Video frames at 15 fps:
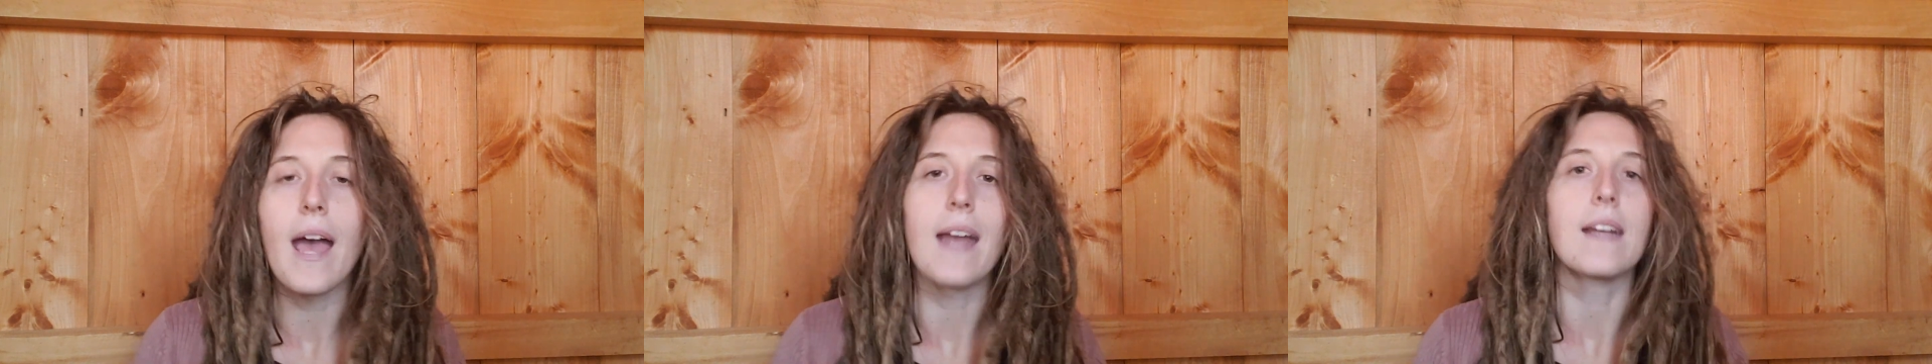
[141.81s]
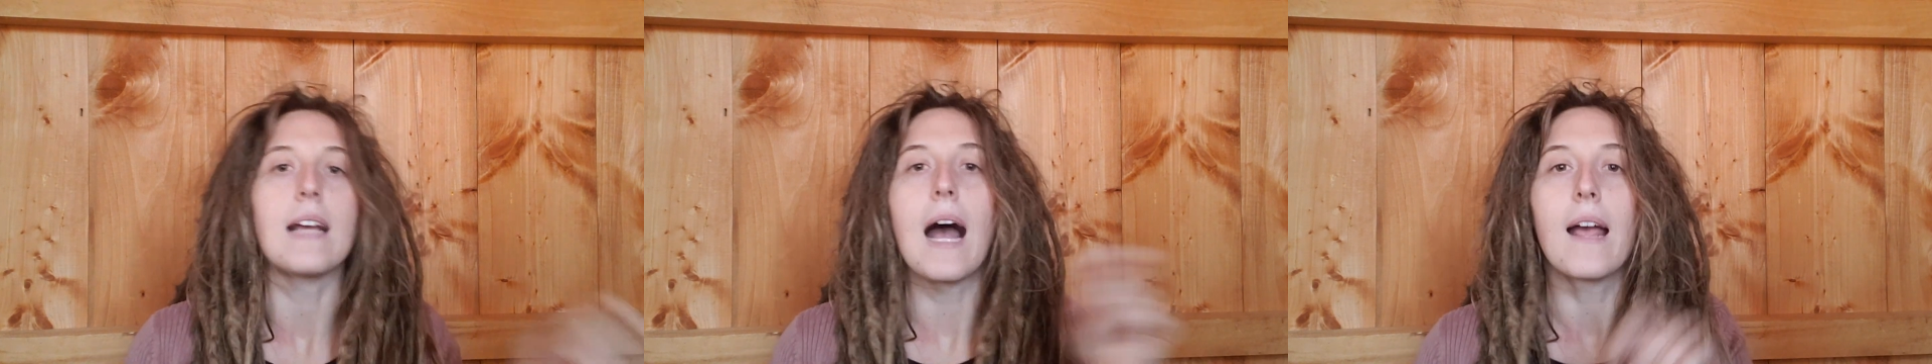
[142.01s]

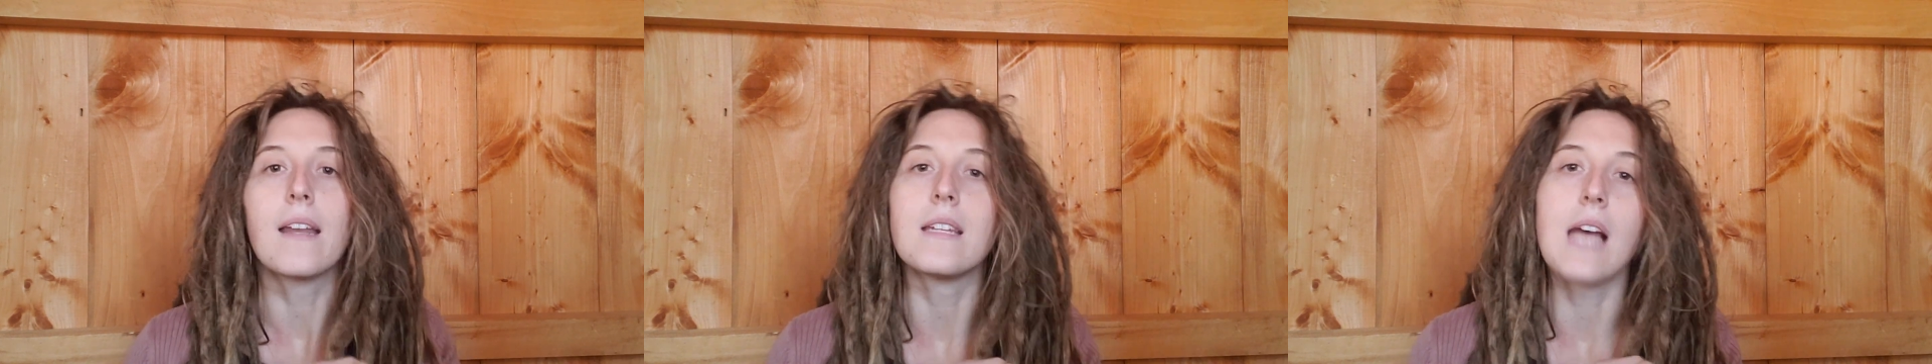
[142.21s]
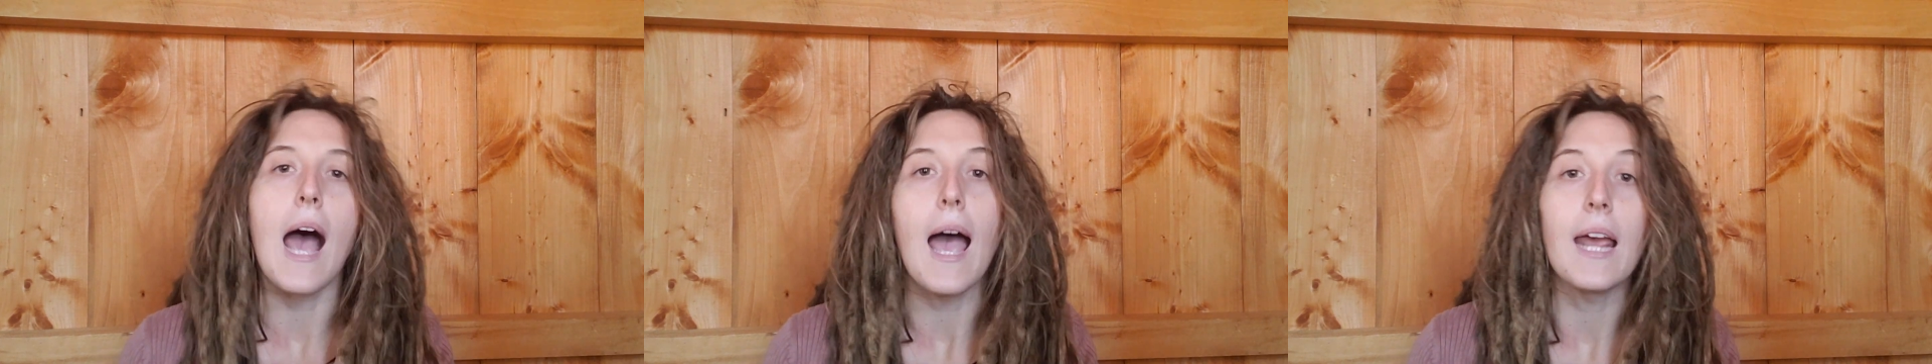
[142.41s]
had
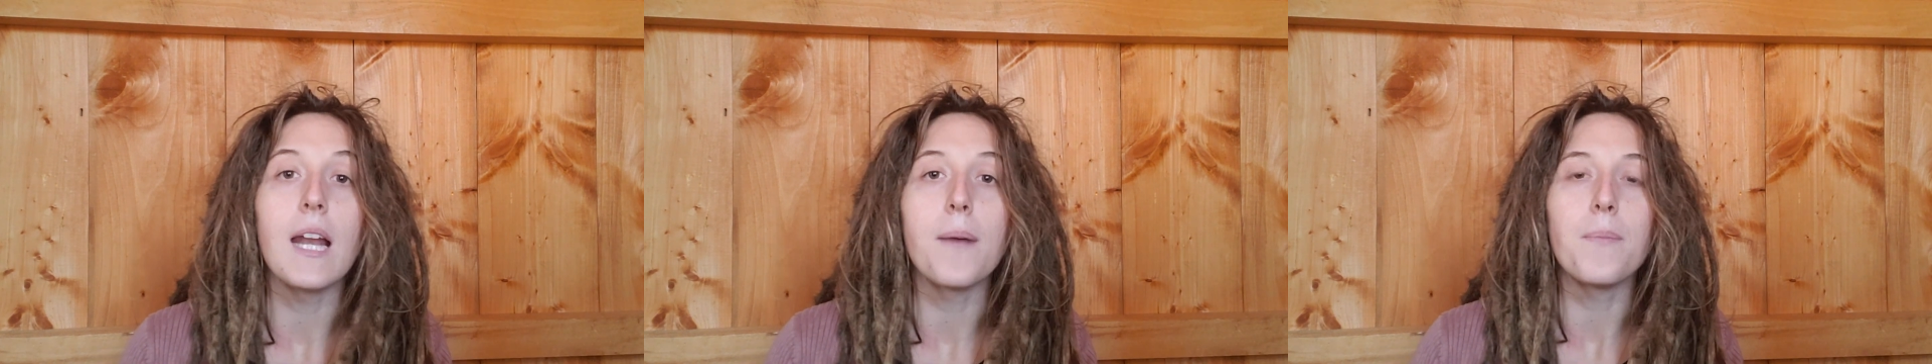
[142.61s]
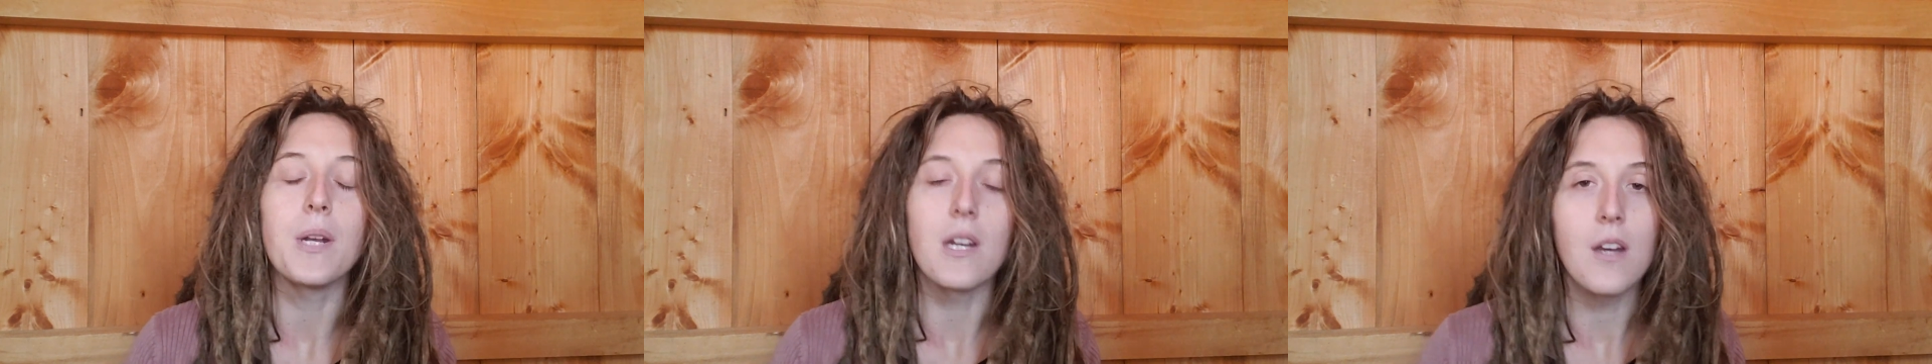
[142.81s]
gotten tied
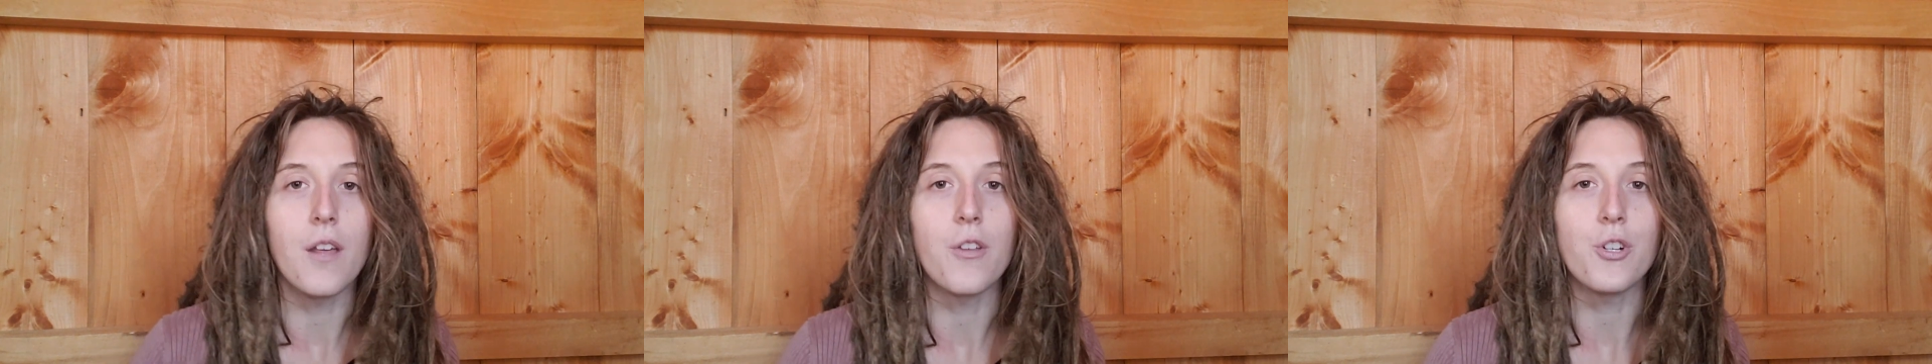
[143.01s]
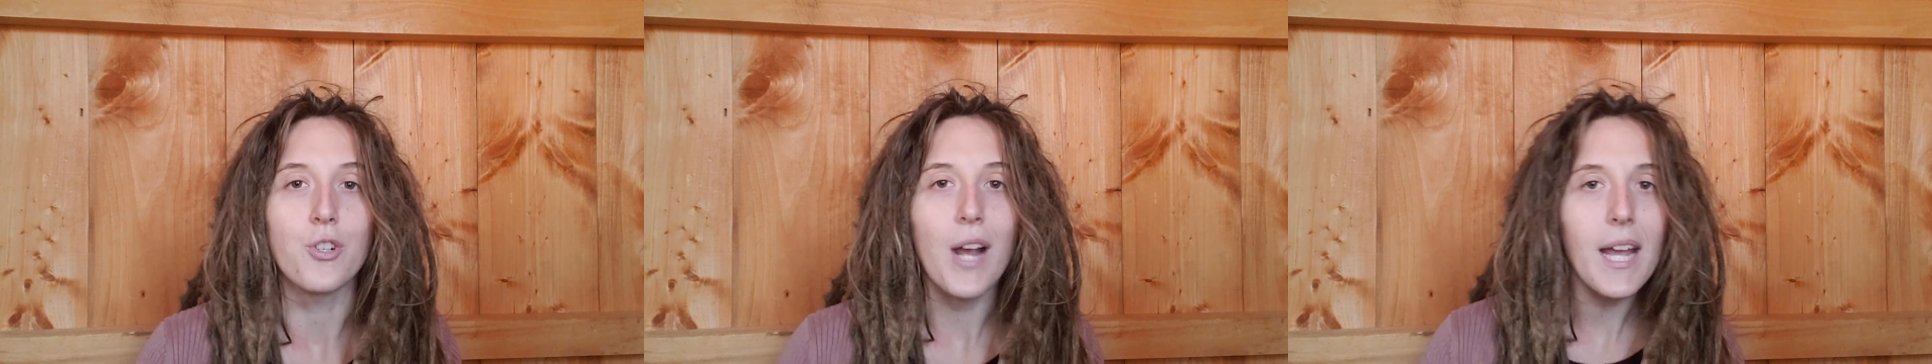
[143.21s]
up in
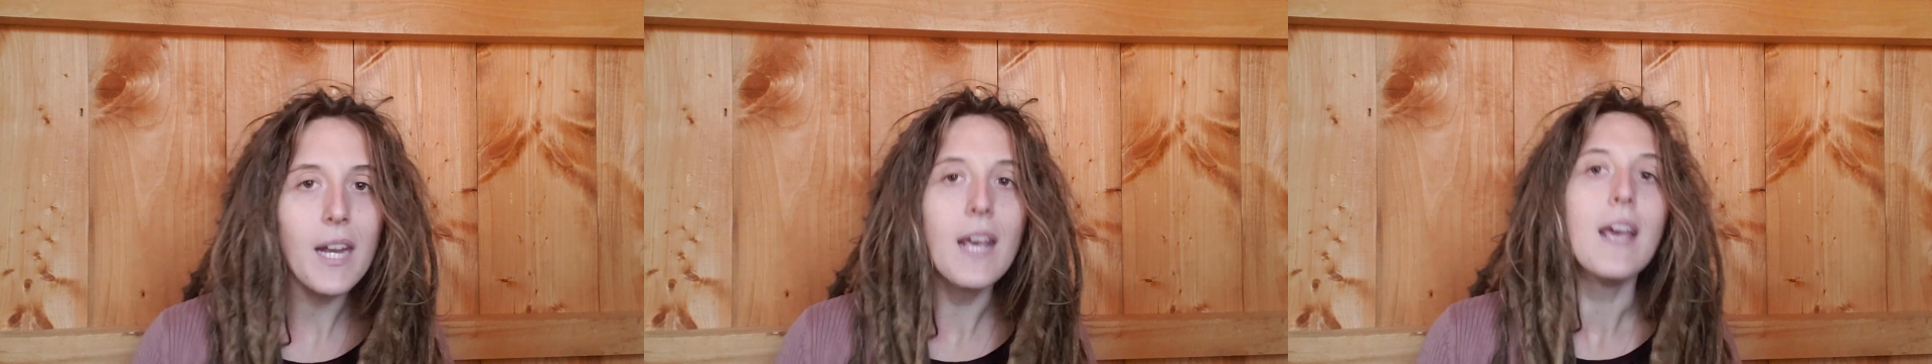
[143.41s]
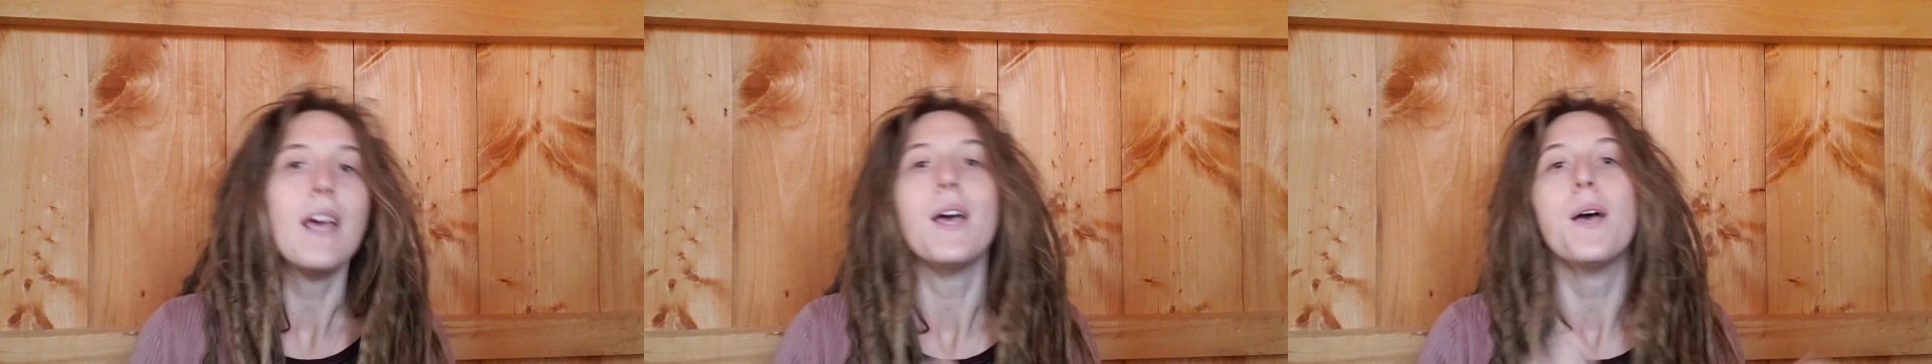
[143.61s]
another dread